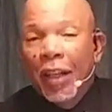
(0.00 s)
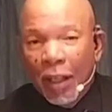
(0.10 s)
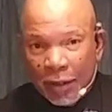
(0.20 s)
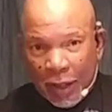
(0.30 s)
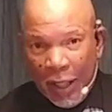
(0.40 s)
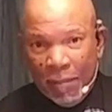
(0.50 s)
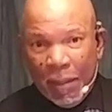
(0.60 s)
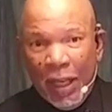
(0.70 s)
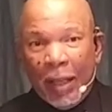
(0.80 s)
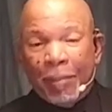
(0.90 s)
us,
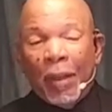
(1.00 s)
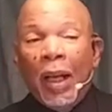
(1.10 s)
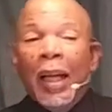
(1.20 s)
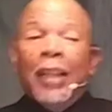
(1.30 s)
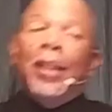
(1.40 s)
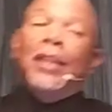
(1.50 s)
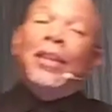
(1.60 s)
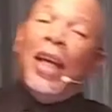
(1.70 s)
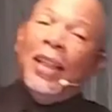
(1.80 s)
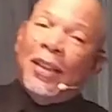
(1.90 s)
amen, to
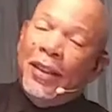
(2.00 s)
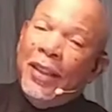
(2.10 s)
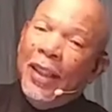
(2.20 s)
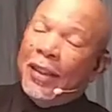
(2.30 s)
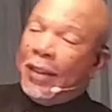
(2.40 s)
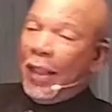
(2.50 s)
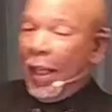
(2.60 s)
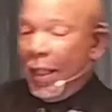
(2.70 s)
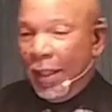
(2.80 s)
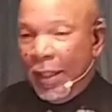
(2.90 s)
taste this
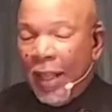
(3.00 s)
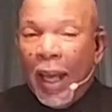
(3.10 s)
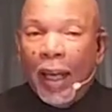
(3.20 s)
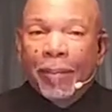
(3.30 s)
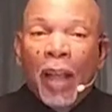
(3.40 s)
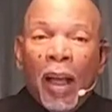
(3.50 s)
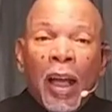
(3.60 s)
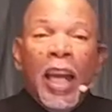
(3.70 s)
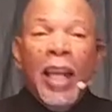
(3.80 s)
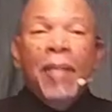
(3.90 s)
and that.
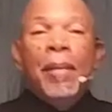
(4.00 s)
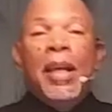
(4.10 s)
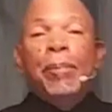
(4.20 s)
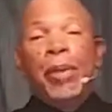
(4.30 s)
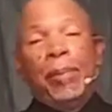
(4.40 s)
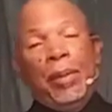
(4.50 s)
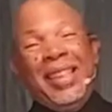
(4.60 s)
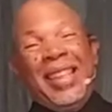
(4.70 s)
Amen, people